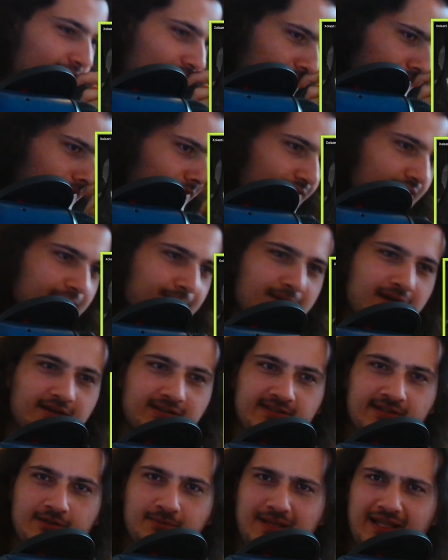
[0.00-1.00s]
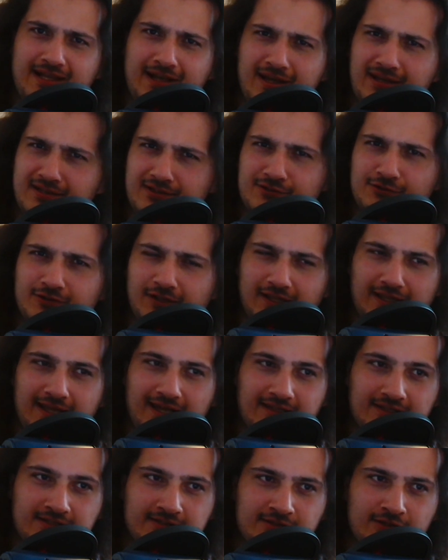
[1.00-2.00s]
I mean, think about it; it'd be kind of cool,
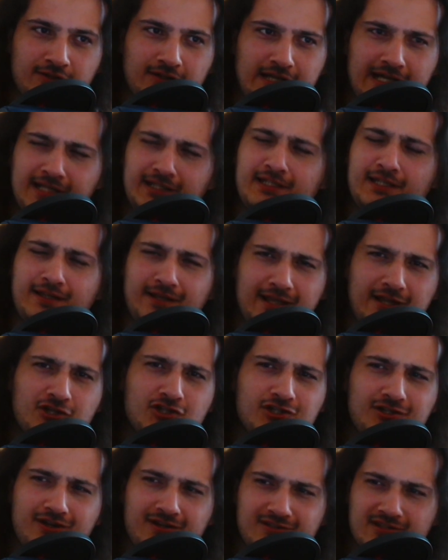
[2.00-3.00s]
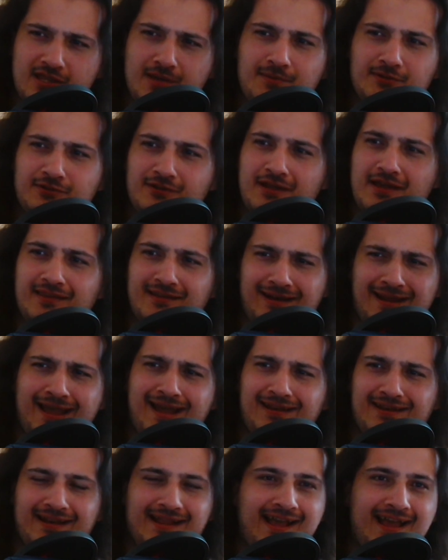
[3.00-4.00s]
like Xolaani and Aatrox coming together
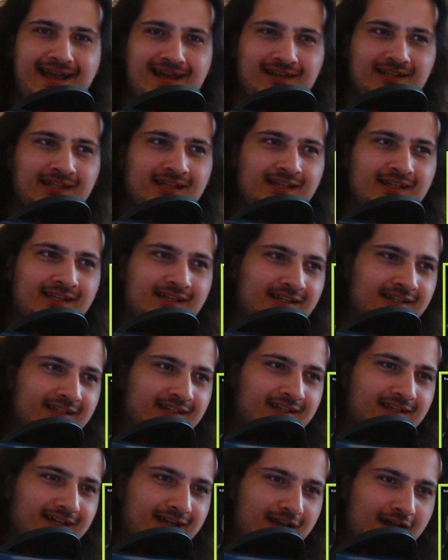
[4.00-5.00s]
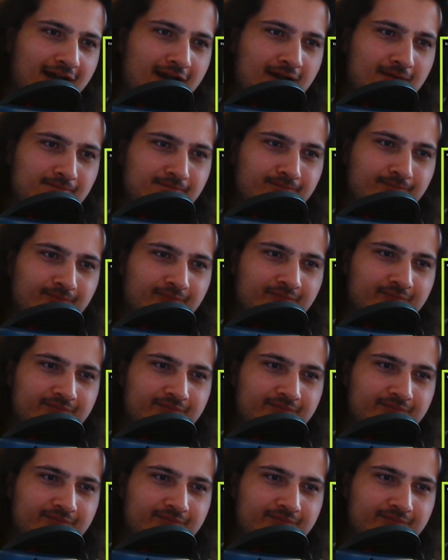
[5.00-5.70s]
hand in hand. Um,